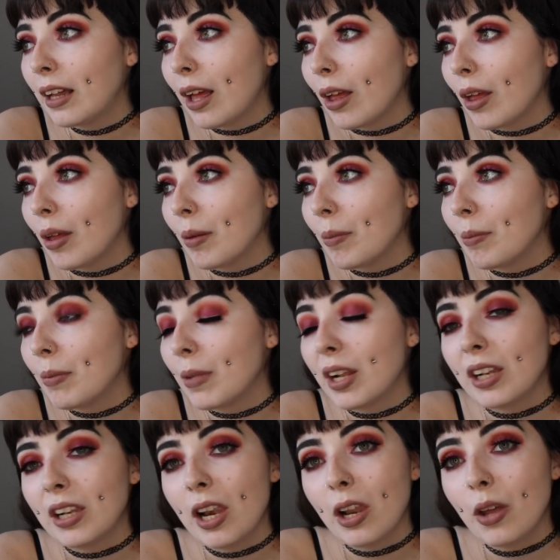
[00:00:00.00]

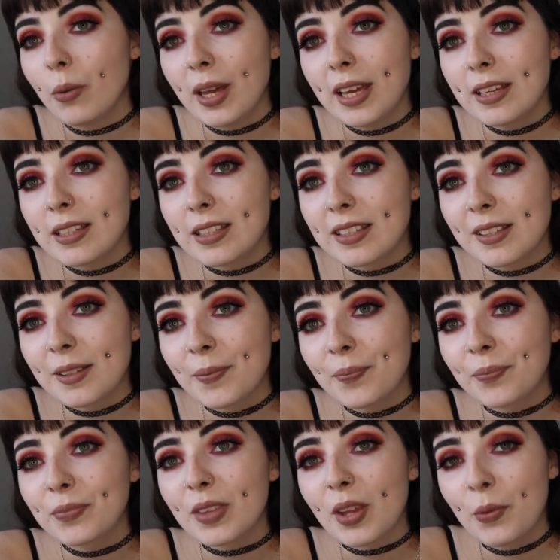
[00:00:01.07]
Lewis.
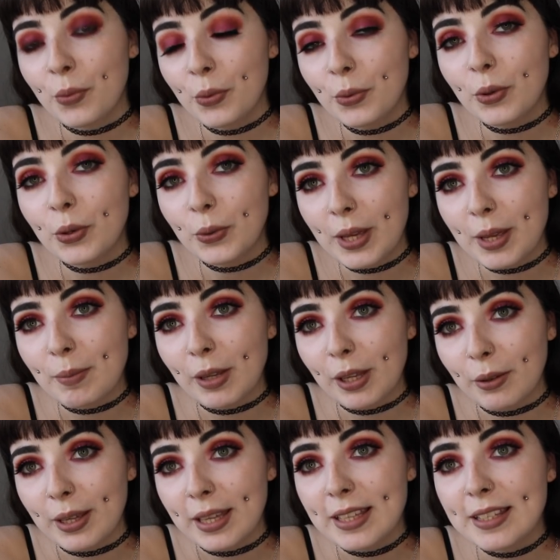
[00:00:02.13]
We'll call him
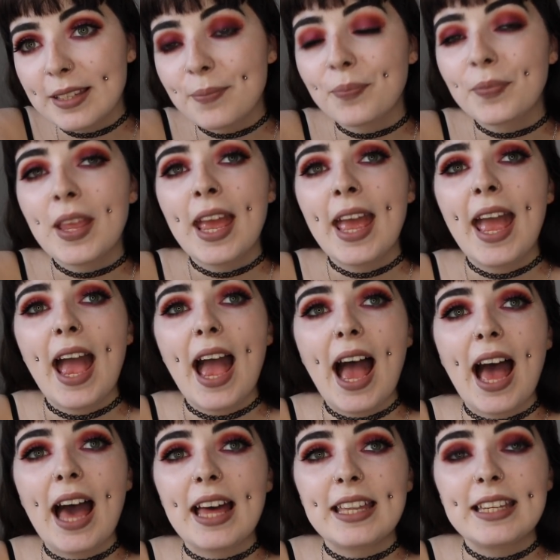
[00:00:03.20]
Lewis.
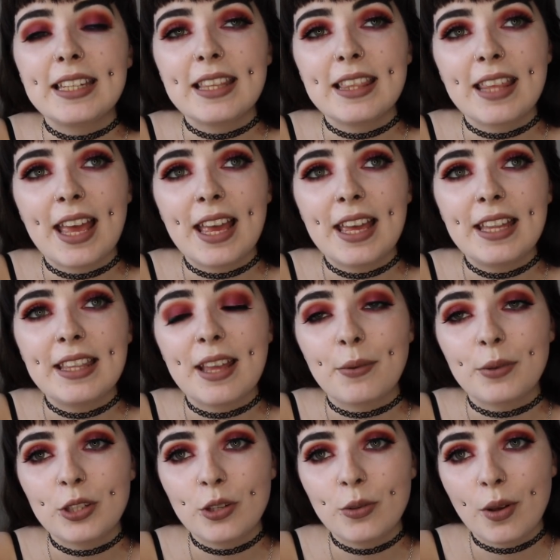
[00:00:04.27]
And then there
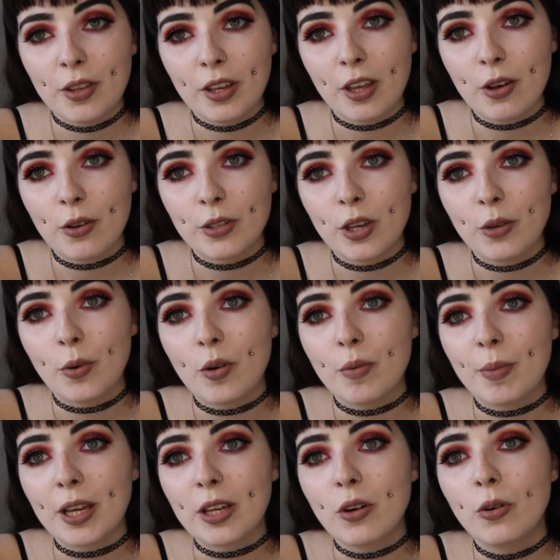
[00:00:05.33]
were 2 other girls who were on
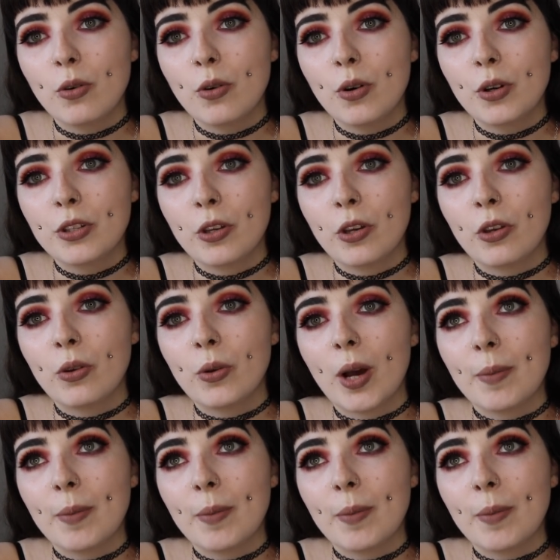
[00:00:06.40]
my course who